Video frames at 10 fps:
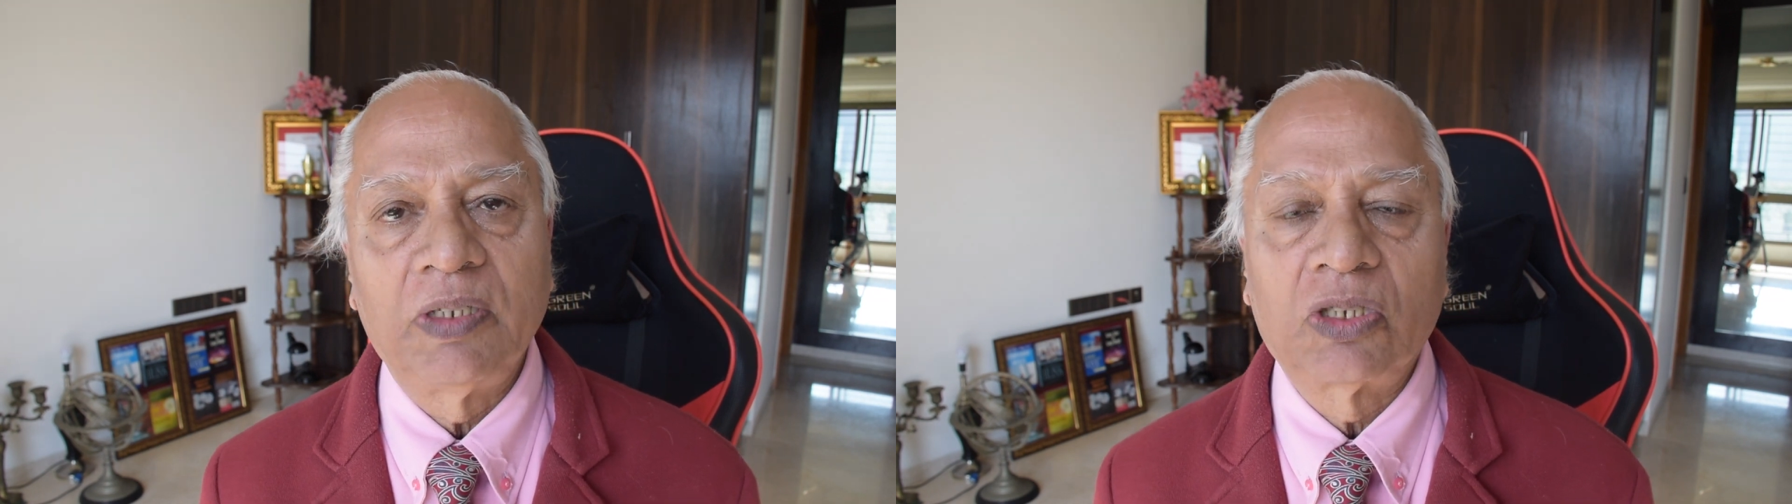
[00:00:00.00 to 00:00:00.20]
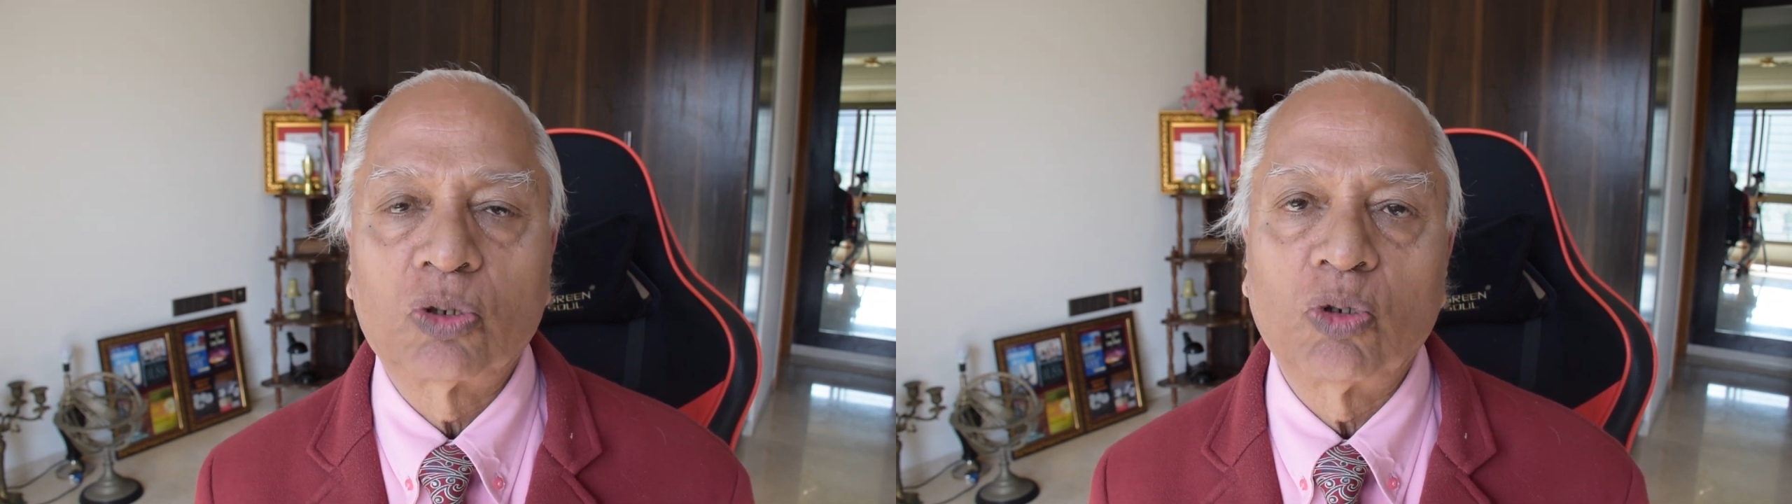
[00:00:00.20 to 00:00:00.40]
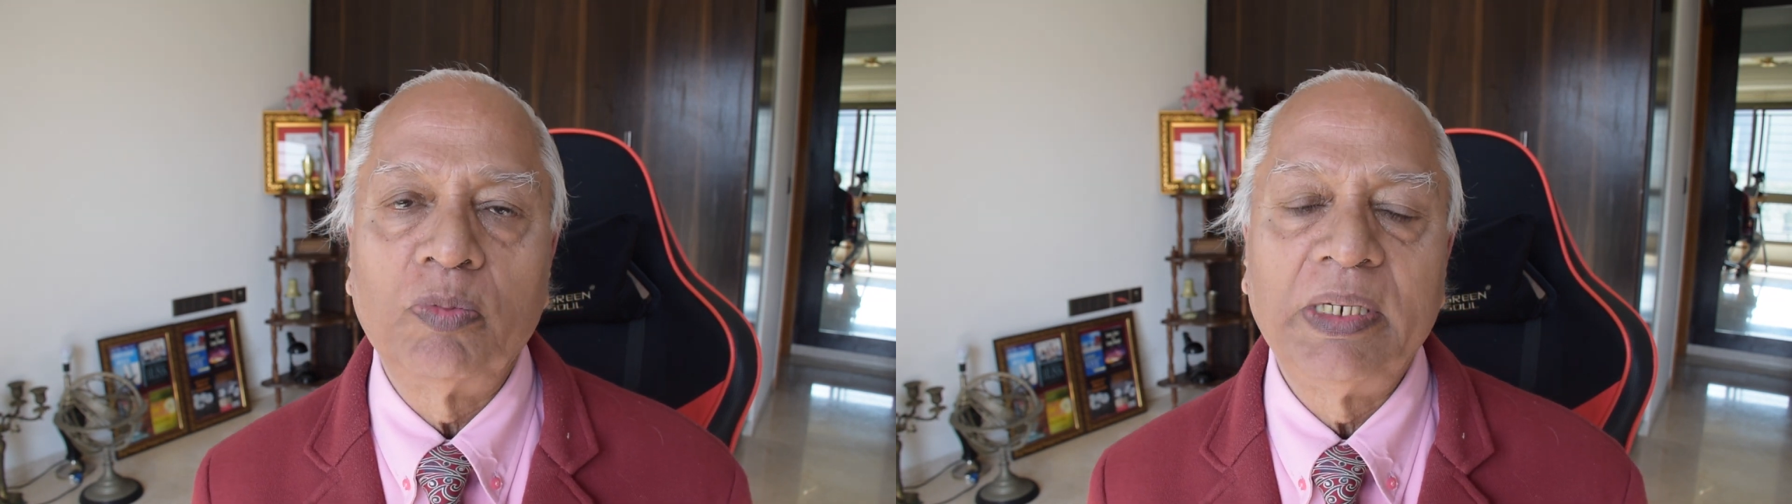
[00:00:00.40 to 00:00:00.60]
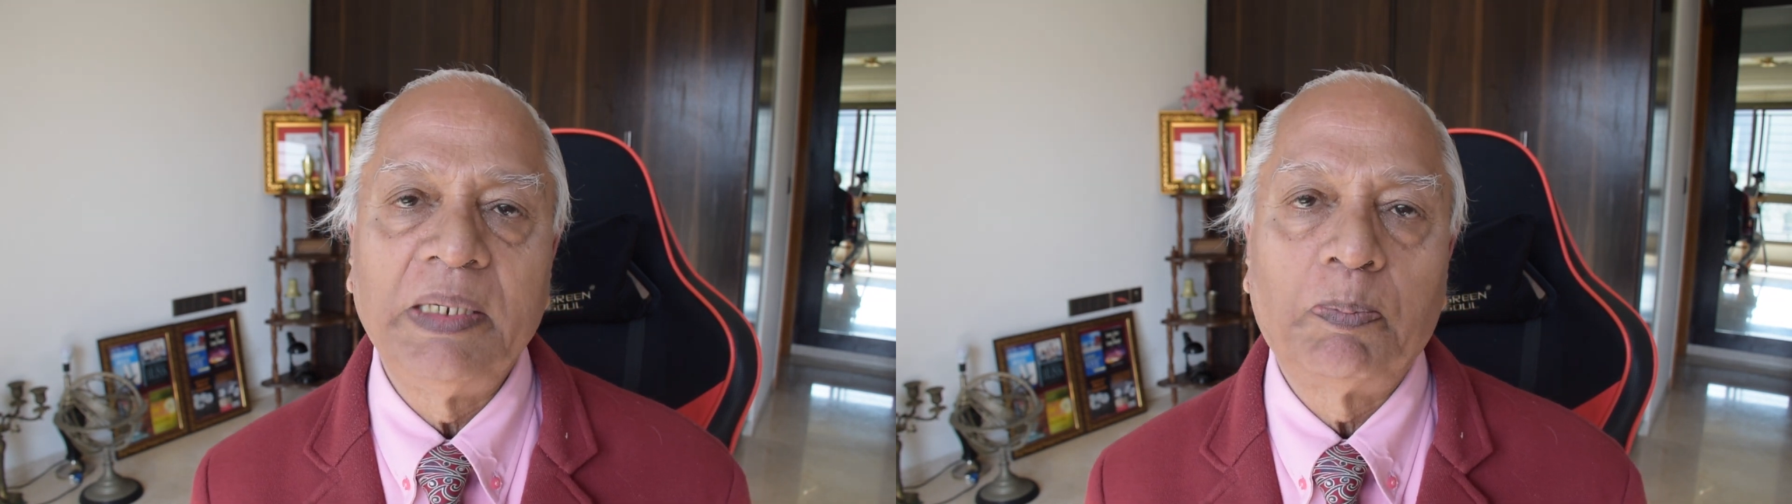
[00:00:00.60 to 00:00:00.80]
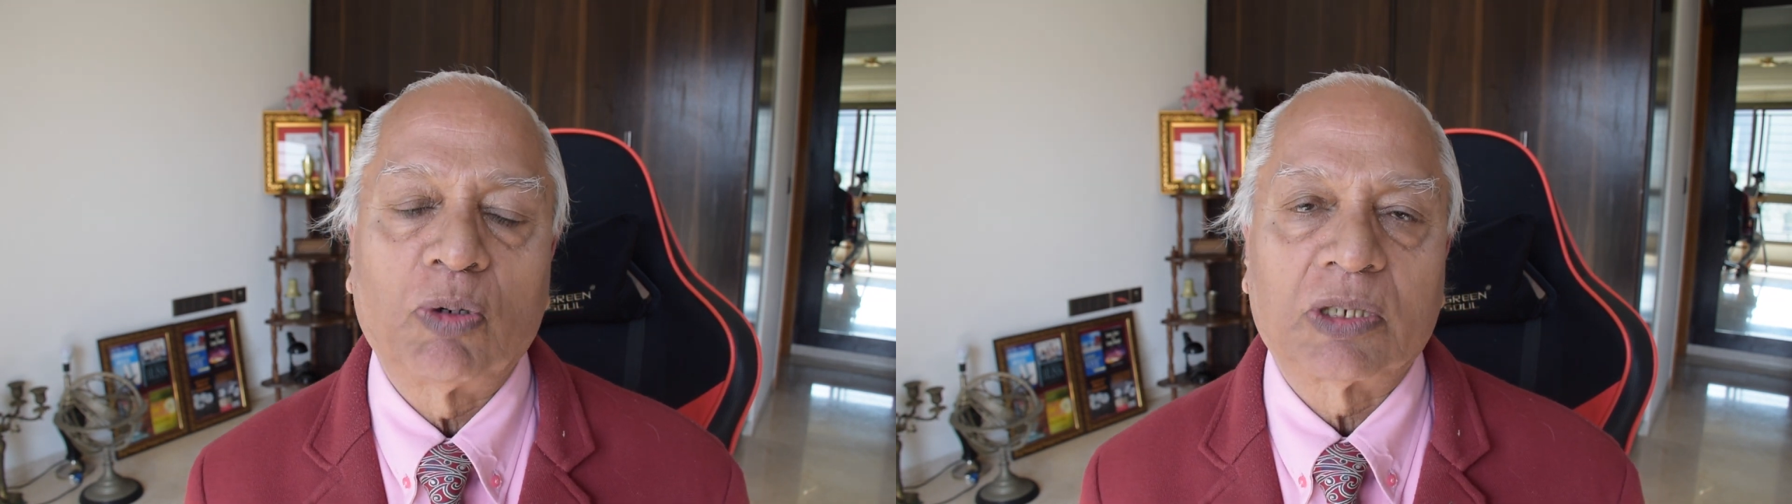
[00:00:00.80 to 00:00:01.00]
with so
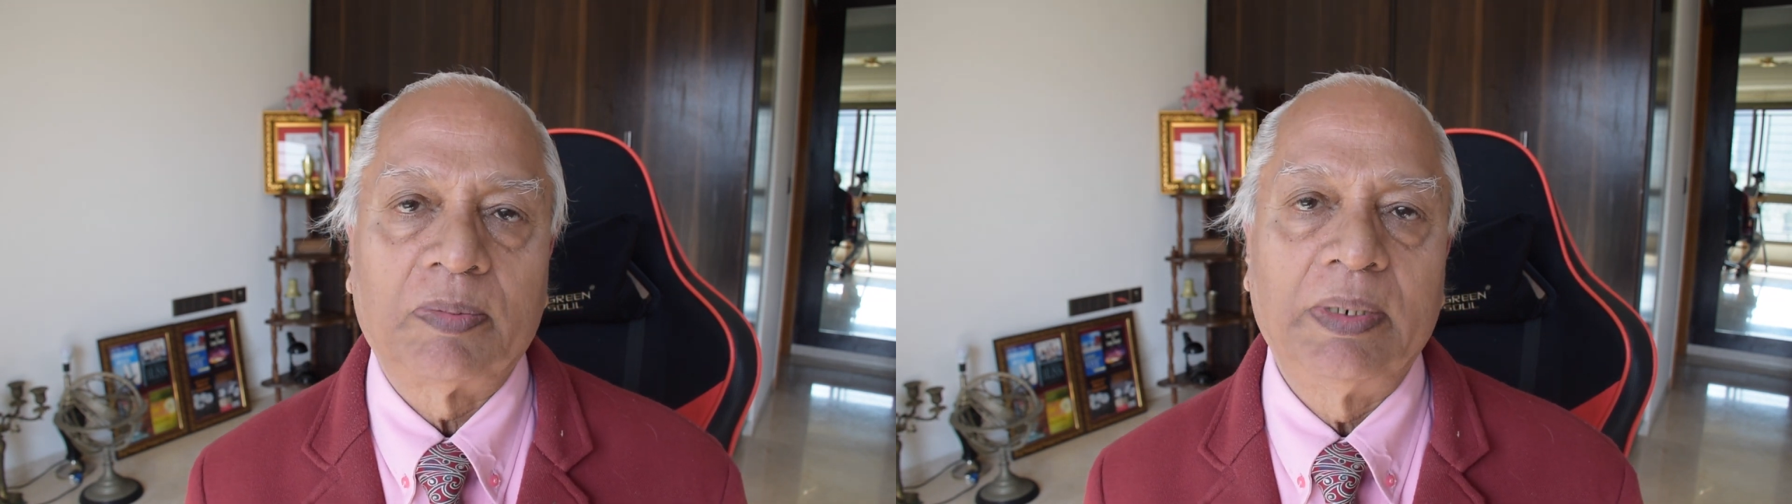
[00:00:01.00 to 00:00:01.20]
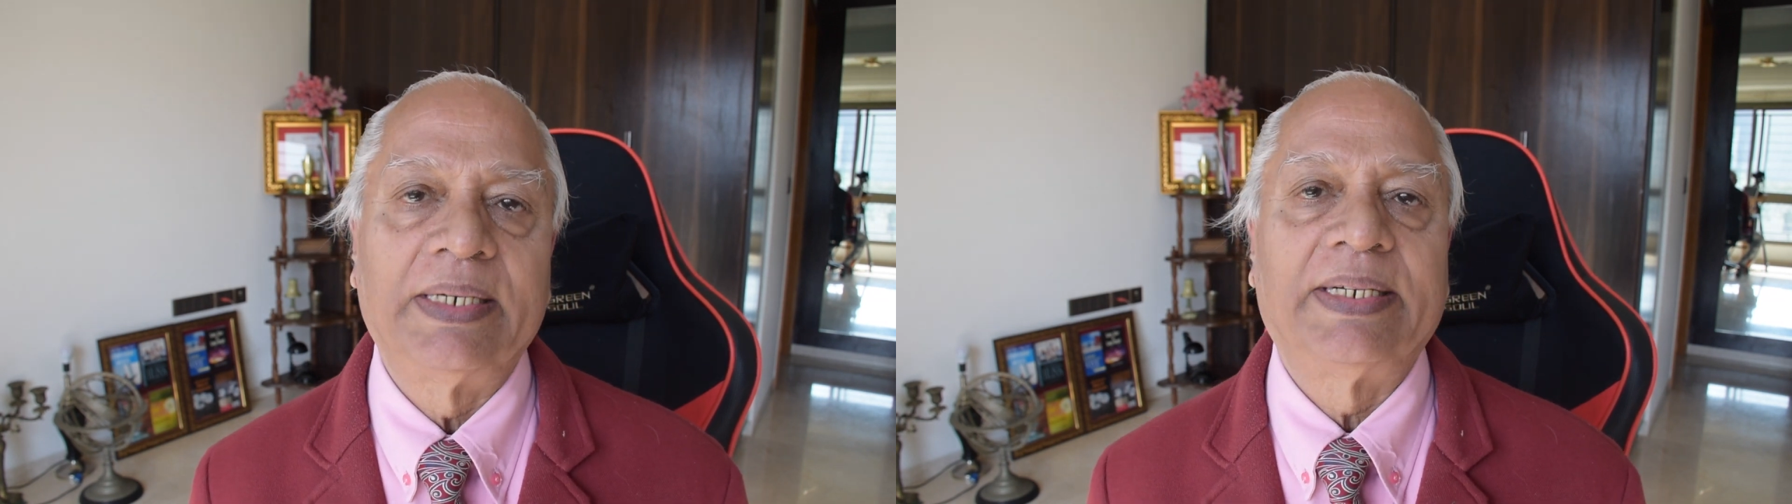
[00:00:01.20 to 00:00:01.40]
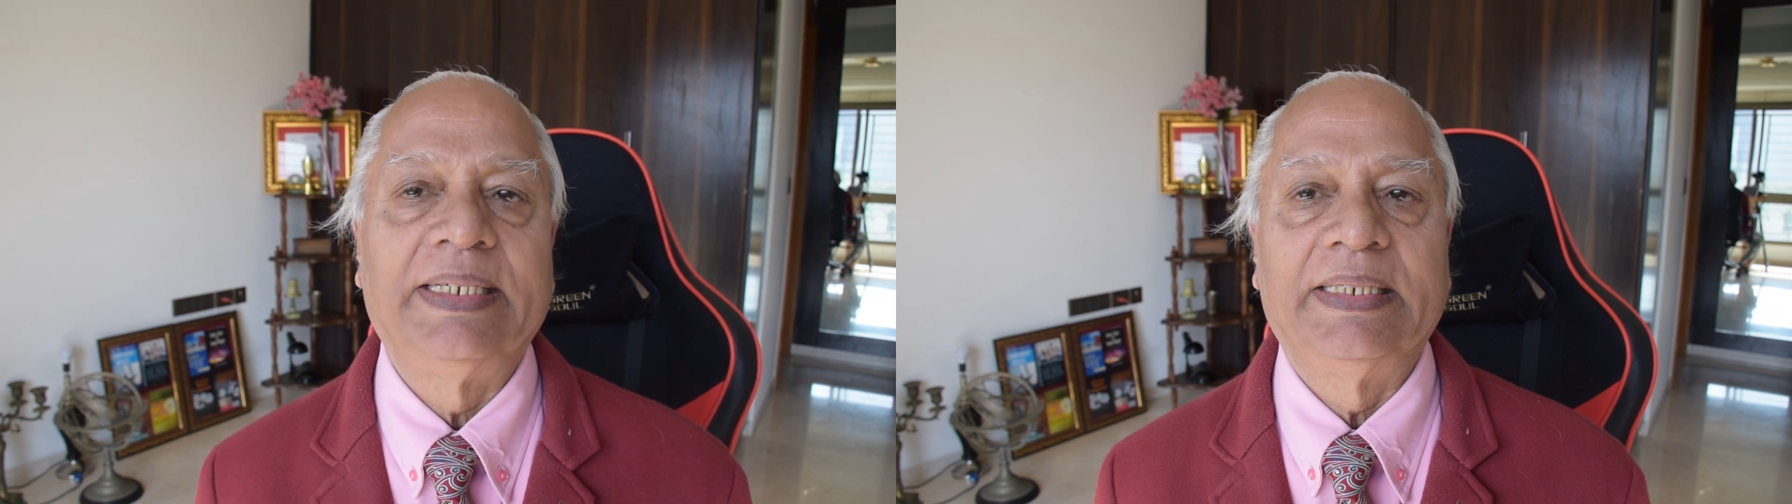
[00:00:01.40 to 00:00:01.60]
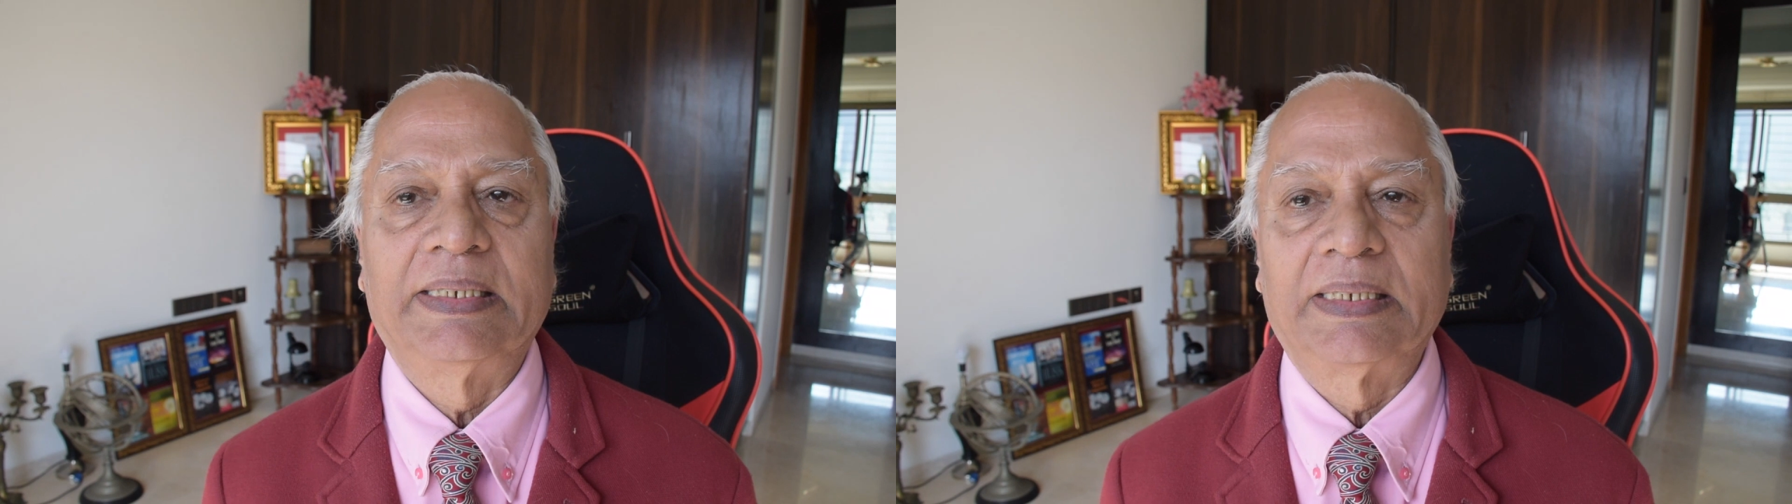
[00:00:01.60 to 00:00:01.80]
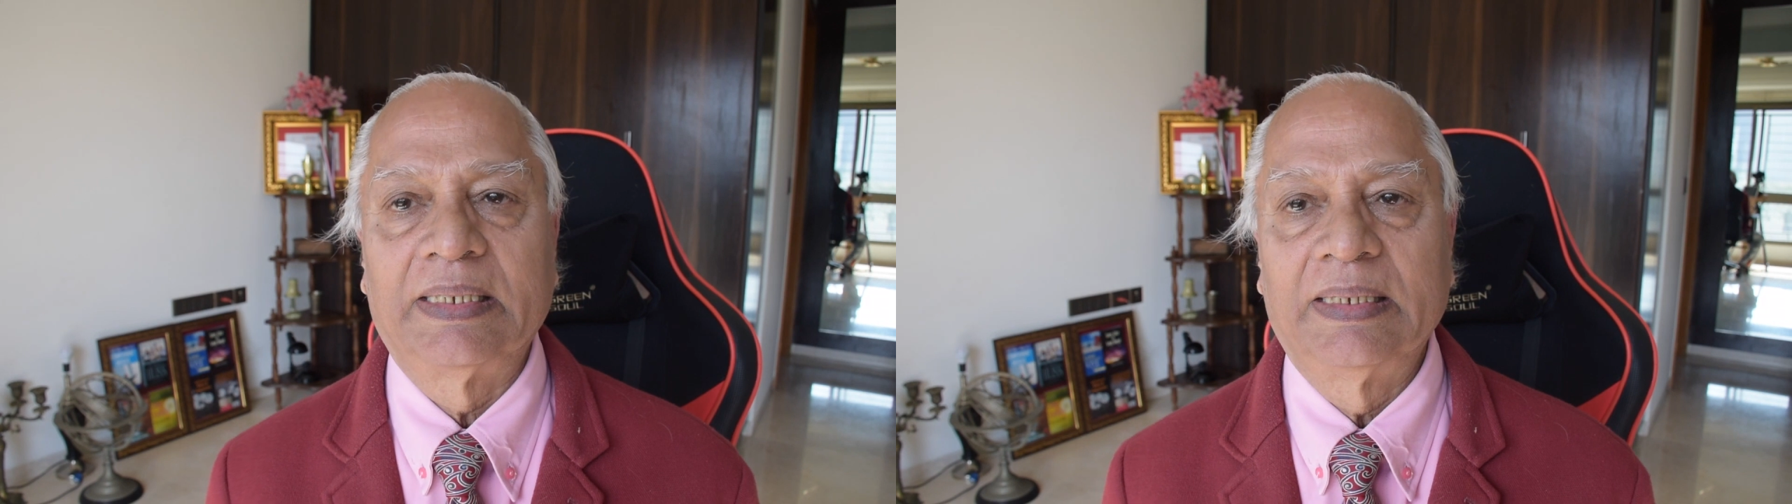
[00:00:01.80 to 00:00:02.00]
many possibilities.